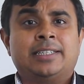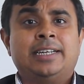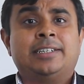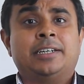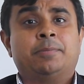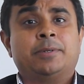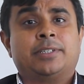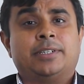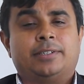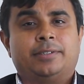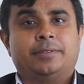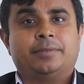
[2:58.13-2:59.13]
than
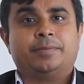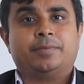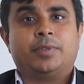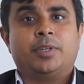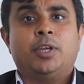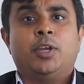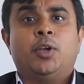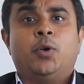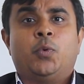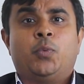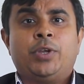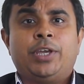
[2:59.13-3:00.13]
10%.
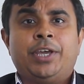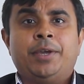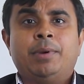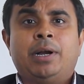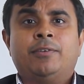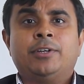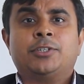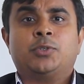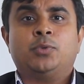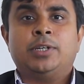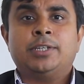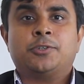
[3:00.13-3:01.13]
We aim our
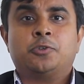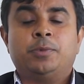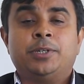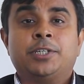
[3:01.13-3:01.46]
students to be